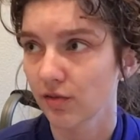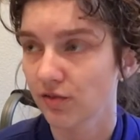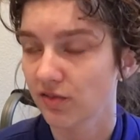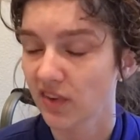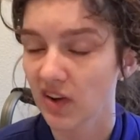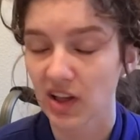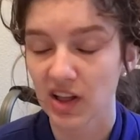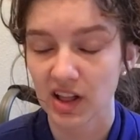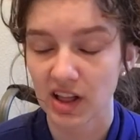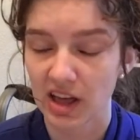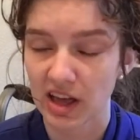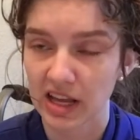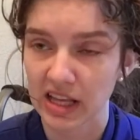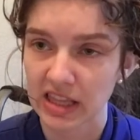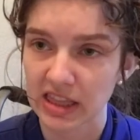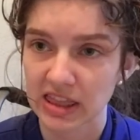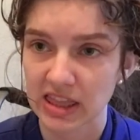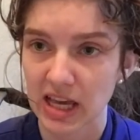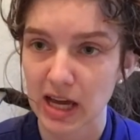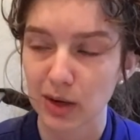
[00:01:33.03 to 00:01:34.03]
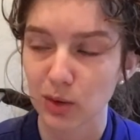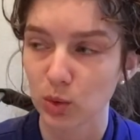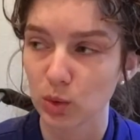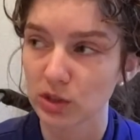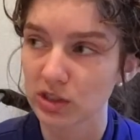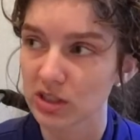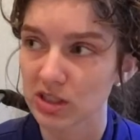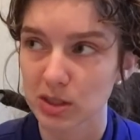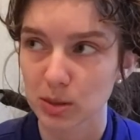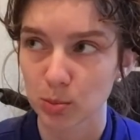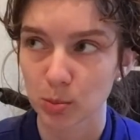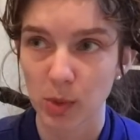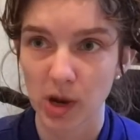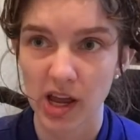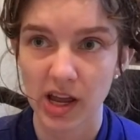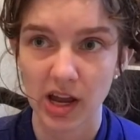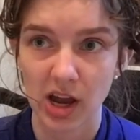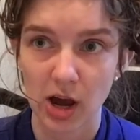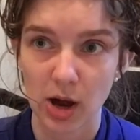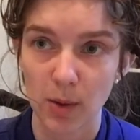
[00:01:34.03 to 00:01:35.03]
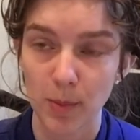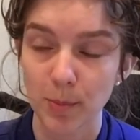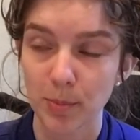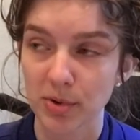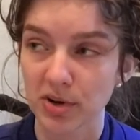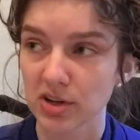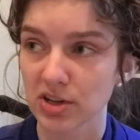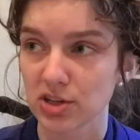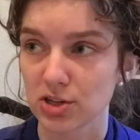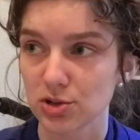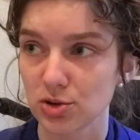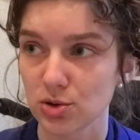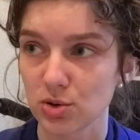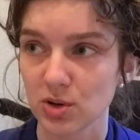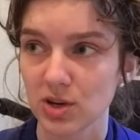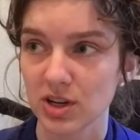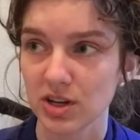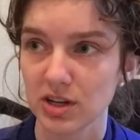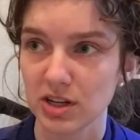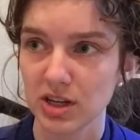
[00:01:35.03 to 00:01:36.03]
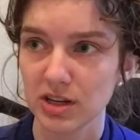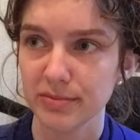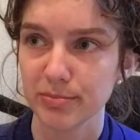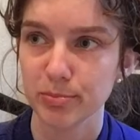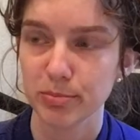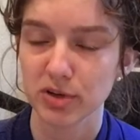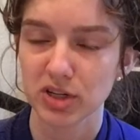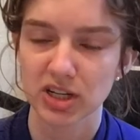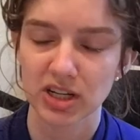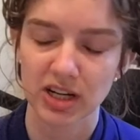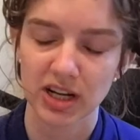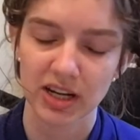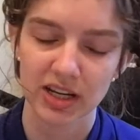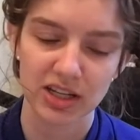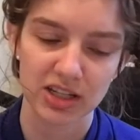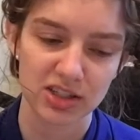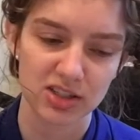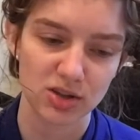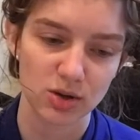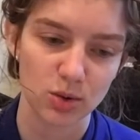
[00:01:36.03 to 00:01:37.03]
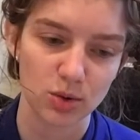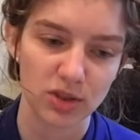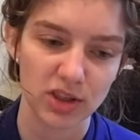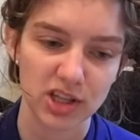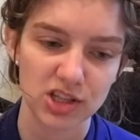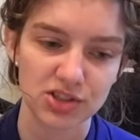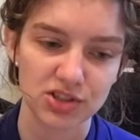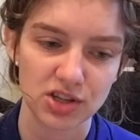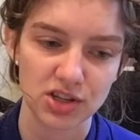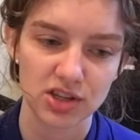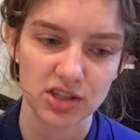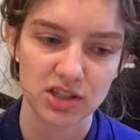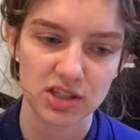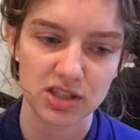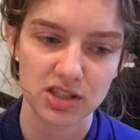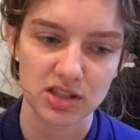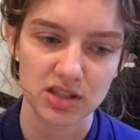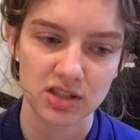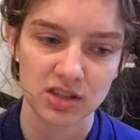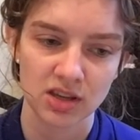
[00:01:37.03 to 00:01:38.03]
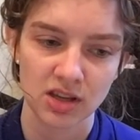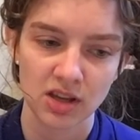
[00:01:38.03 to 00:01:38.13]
felt like that was my opportunity, but I totally just